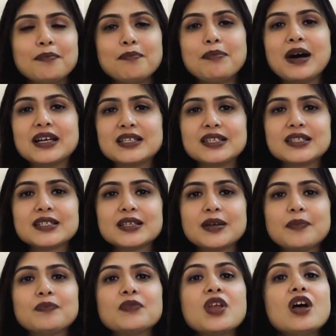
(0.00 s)
But
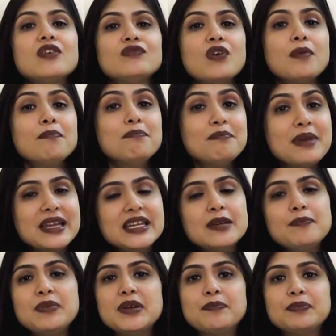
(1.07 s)
for many
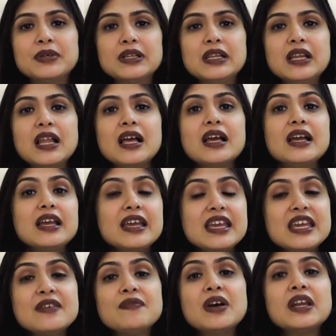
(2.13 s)
people,
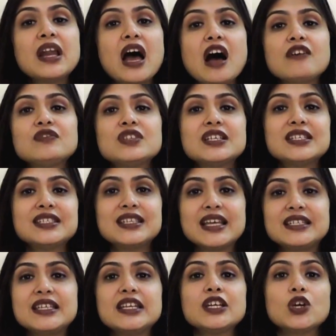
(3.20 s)
even after
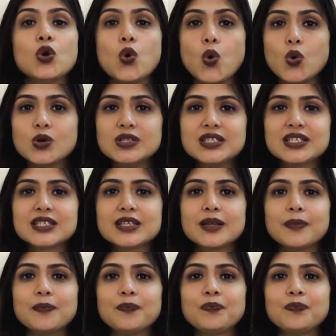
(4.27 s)
setting goals,